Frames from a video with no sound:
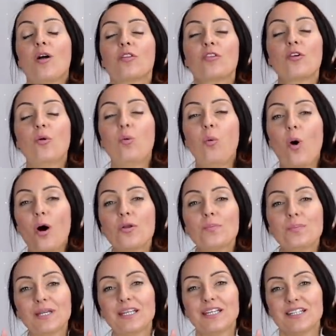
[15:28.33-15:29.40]
the
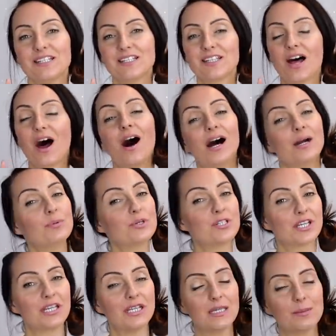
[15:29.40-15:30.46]
one piece that I
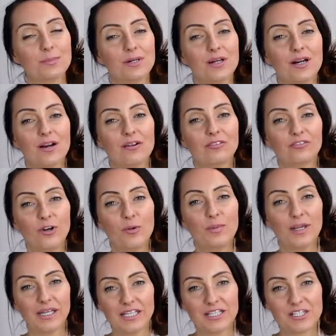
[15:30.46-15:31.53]
would keep
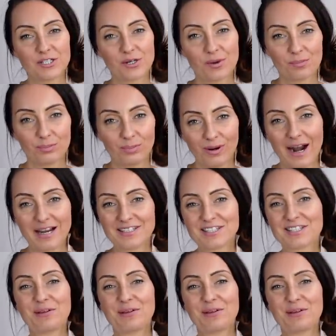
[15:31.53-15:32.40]
from each brand.